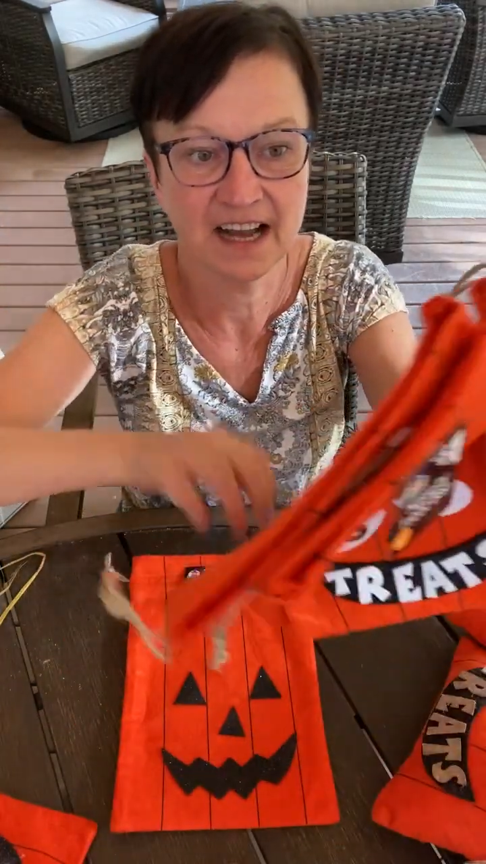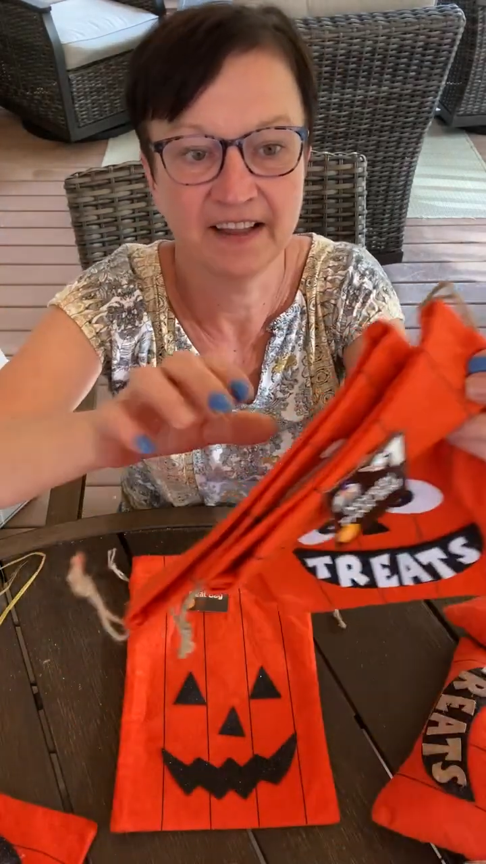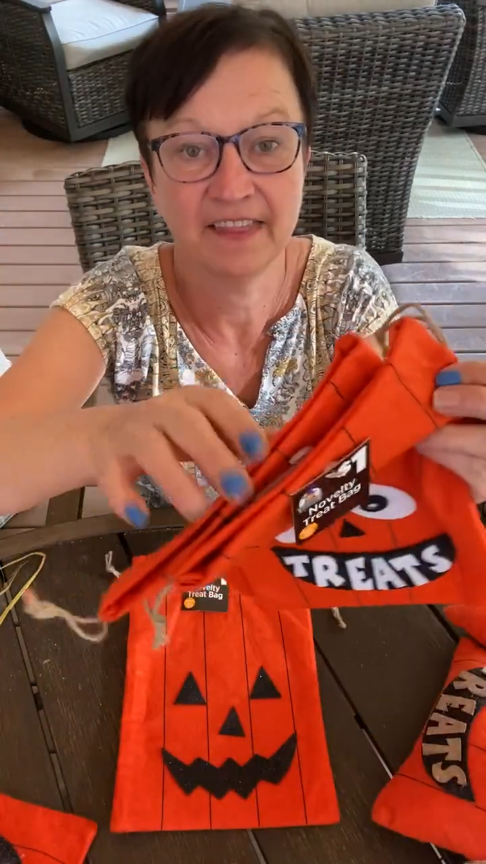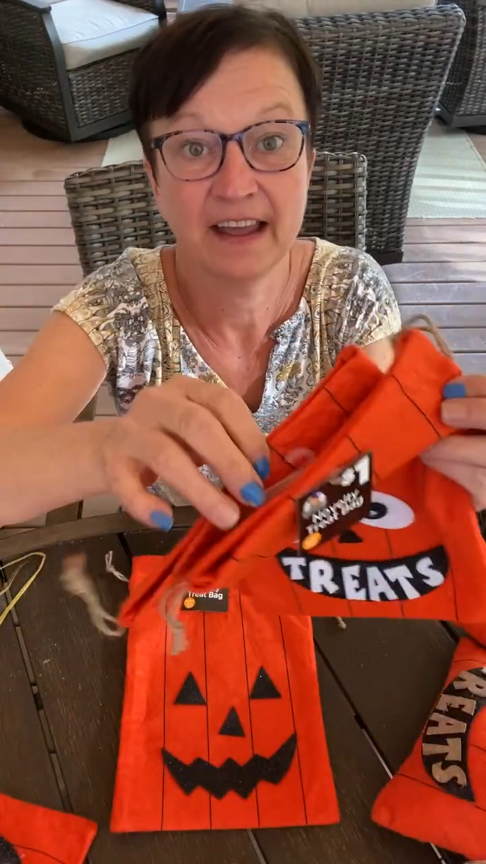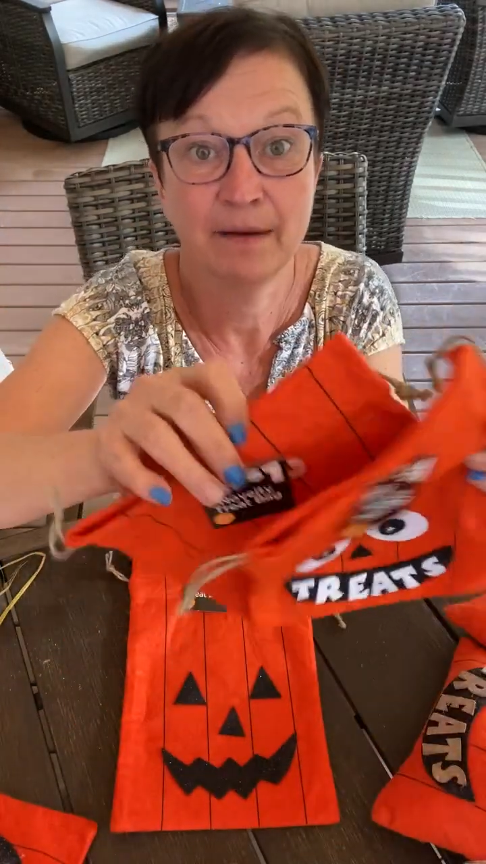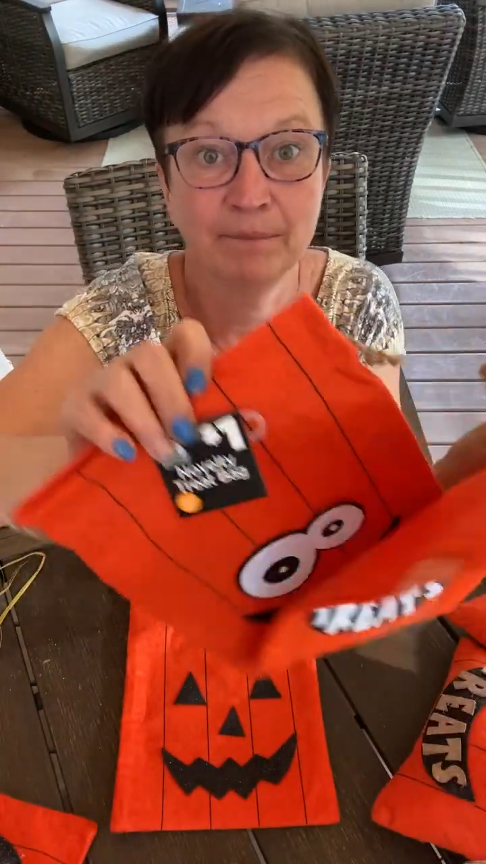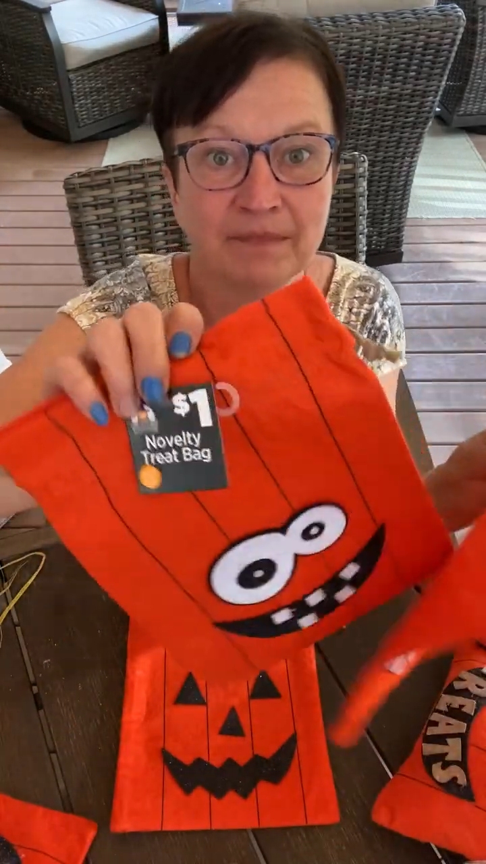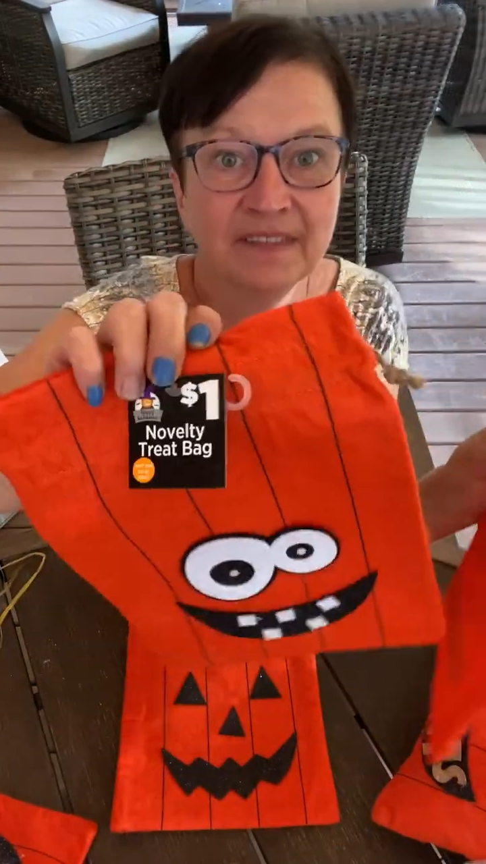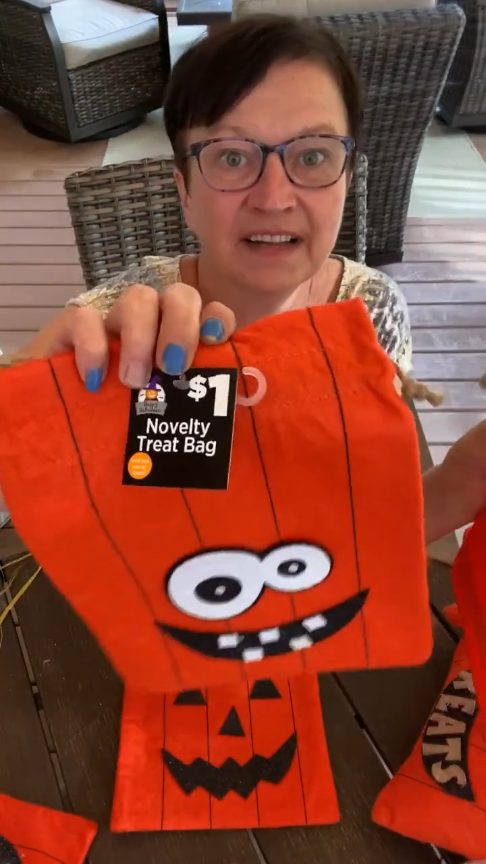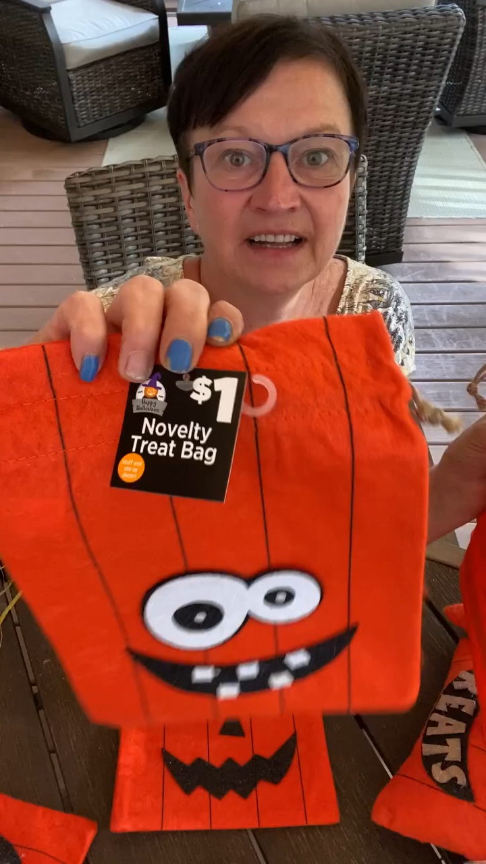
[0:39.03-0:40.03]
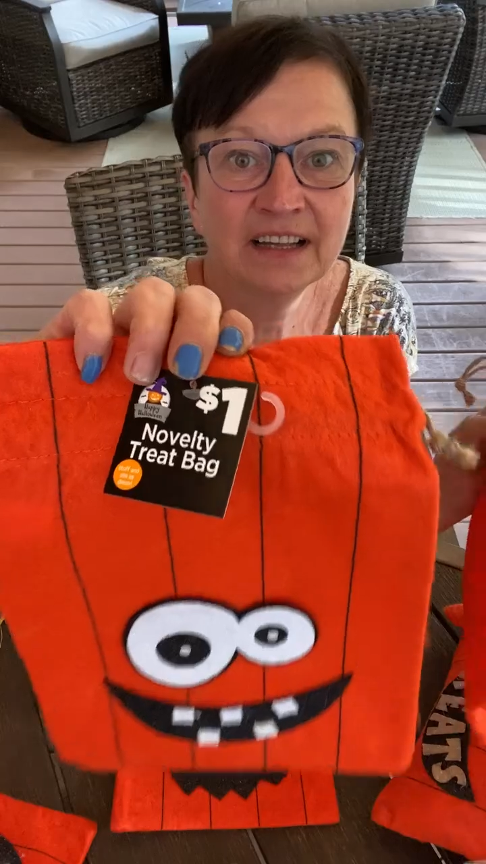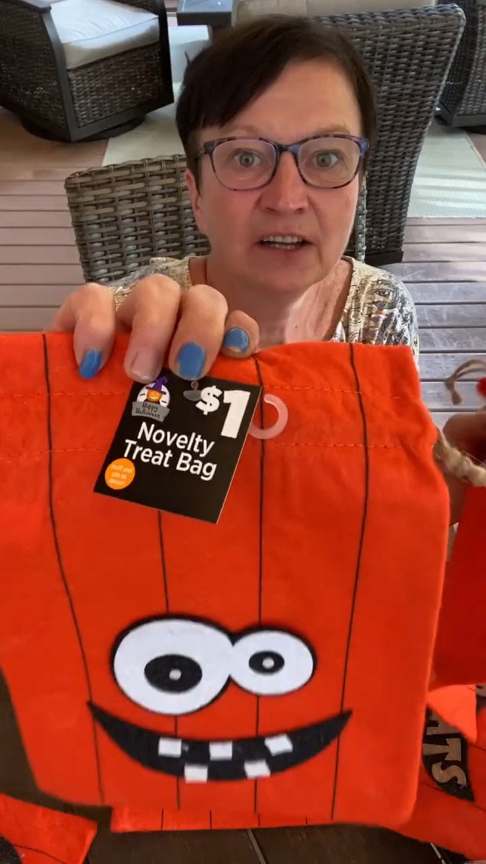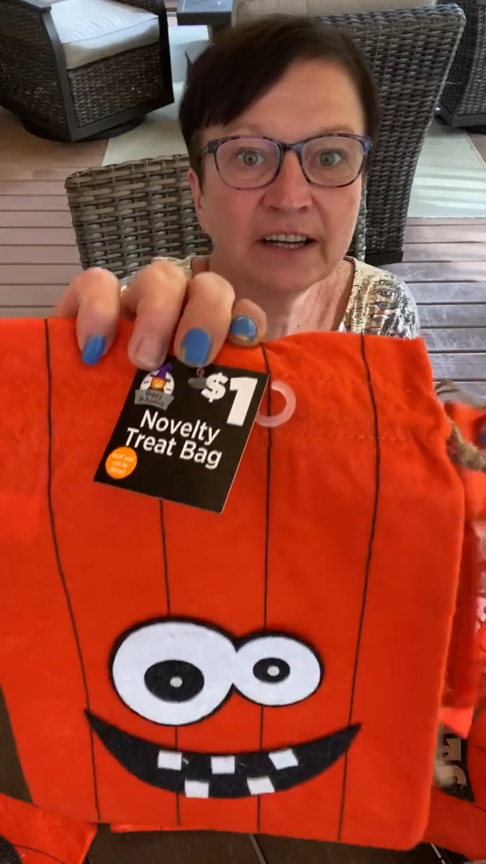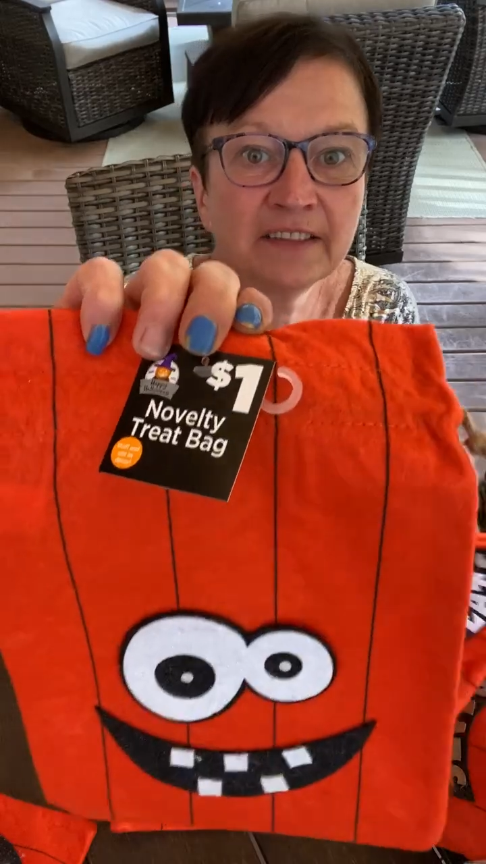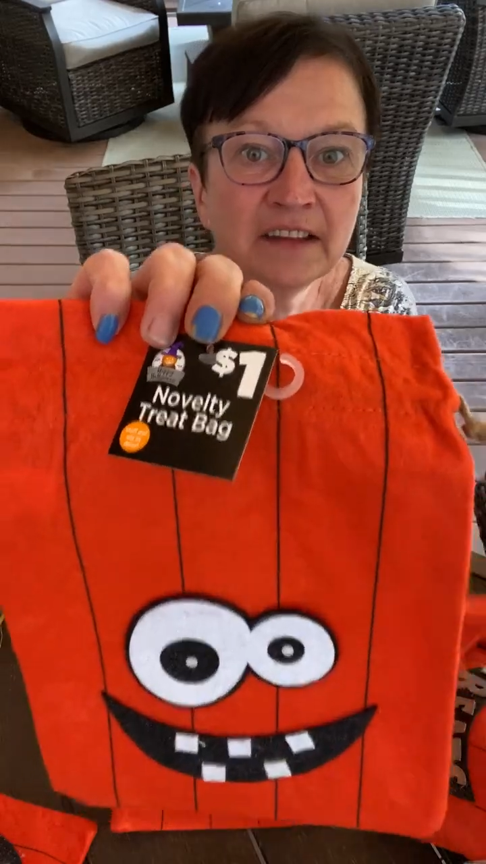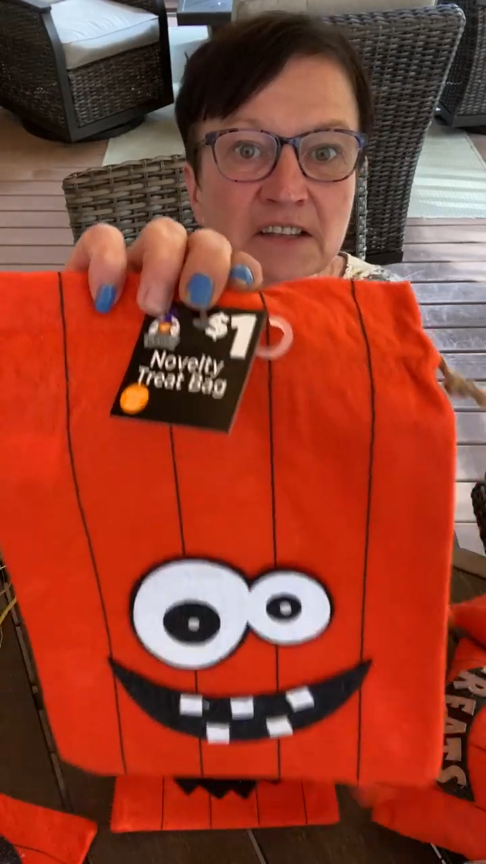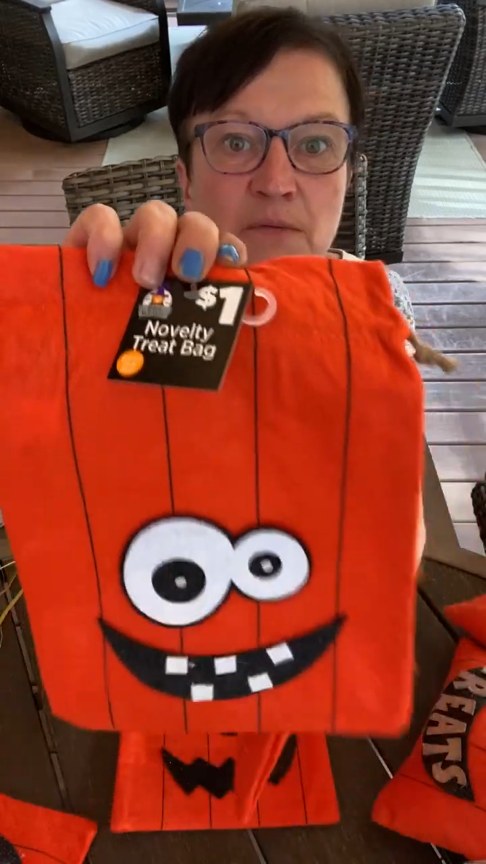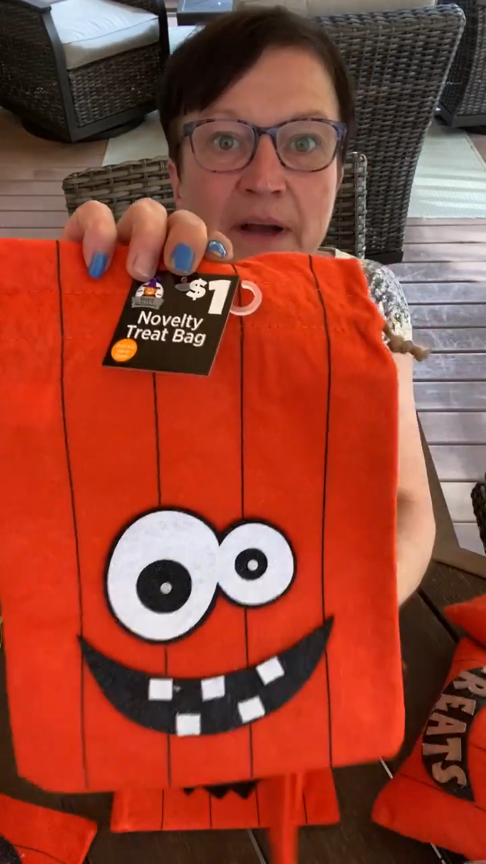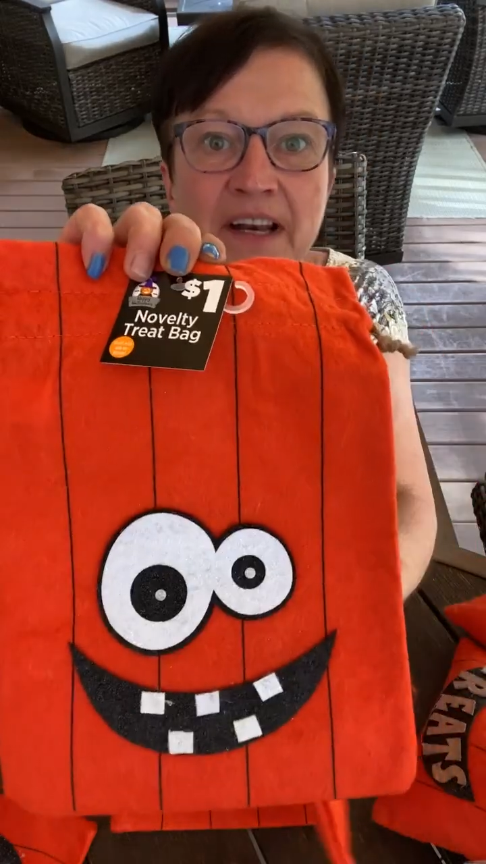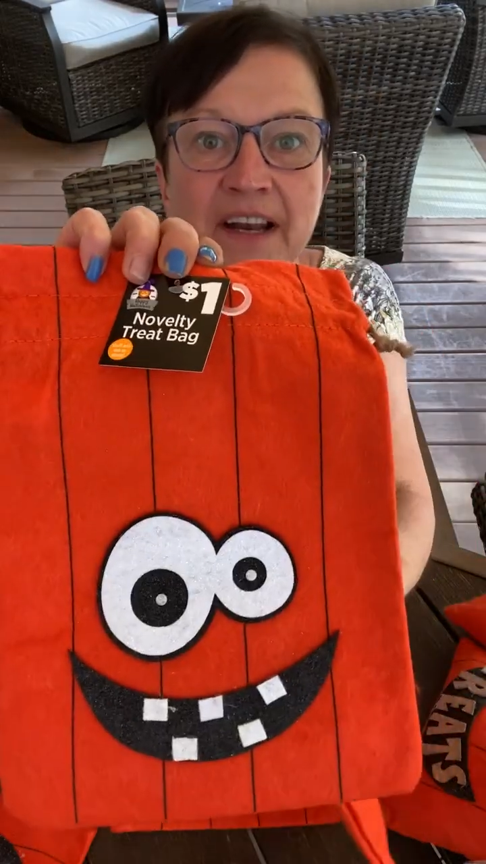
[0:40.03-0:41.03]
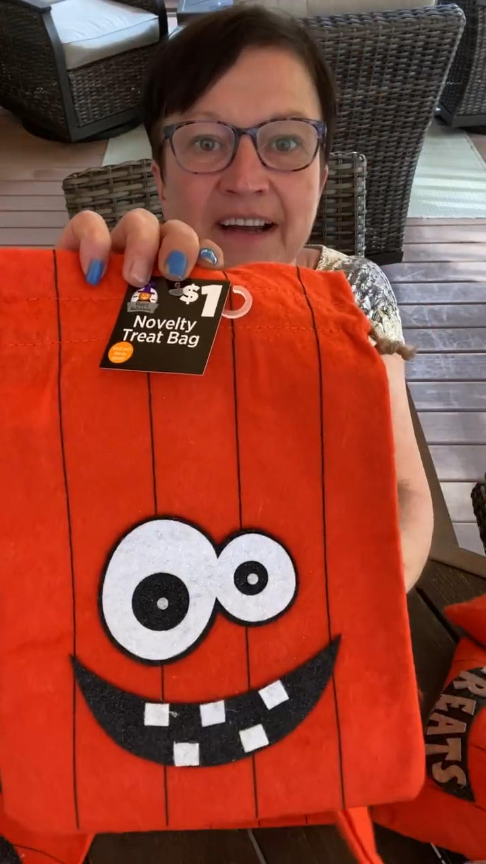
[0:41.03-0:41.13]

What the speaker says: on them. Look at this one.